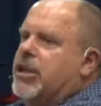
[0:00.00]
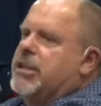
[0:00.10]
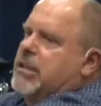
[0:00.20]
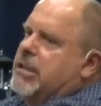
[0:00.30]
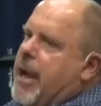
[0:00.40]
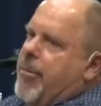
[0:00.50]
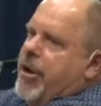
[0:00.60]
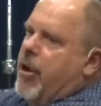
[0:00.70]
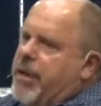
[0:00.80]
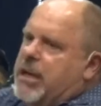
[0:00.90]
Jesus, come
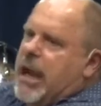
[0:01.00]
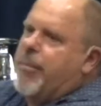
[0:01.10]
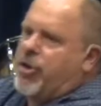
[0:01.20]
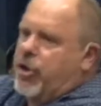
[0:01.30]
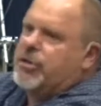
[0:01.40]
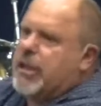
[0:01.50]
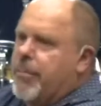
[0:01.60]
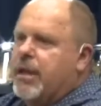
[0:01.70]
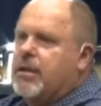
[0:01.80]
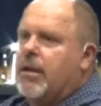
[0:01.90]
and help me, come and do
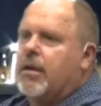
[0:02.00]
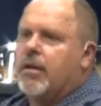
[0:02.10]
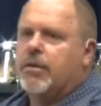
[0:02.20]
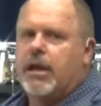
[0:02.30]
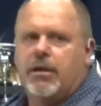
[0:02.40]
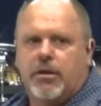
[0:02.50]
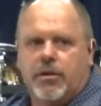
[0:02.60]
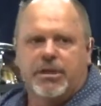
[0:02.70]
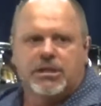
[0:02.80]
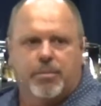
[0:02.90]
something, then
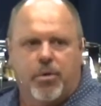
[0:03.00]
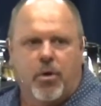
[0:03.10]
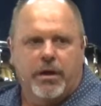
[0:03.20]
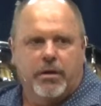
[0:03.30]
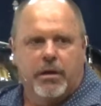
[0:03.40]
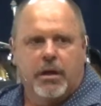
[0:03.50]
you miss the point.